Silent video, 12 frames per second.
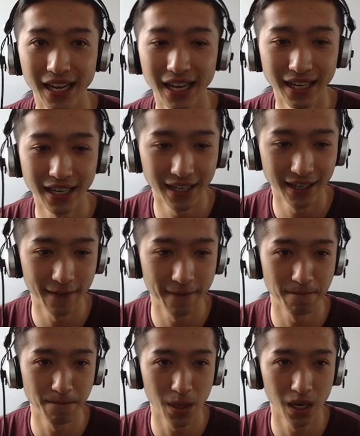
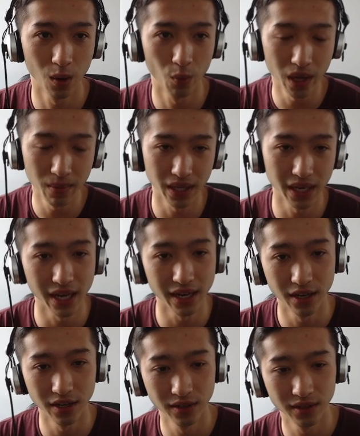Weebit
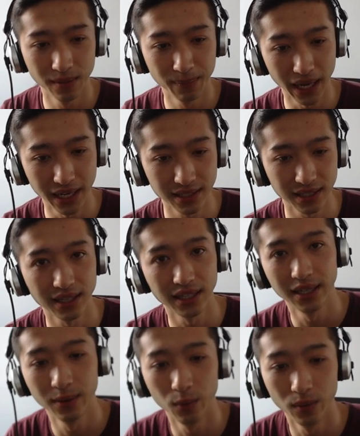Nano
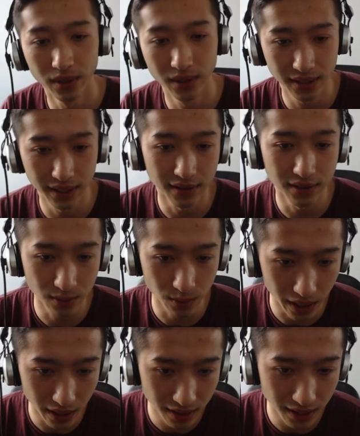basically deals
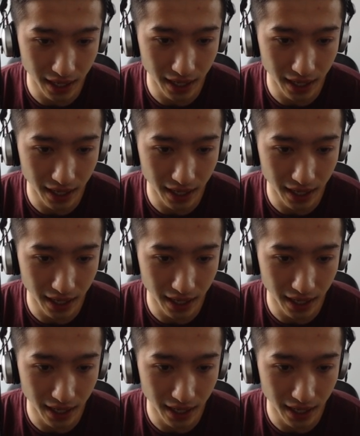with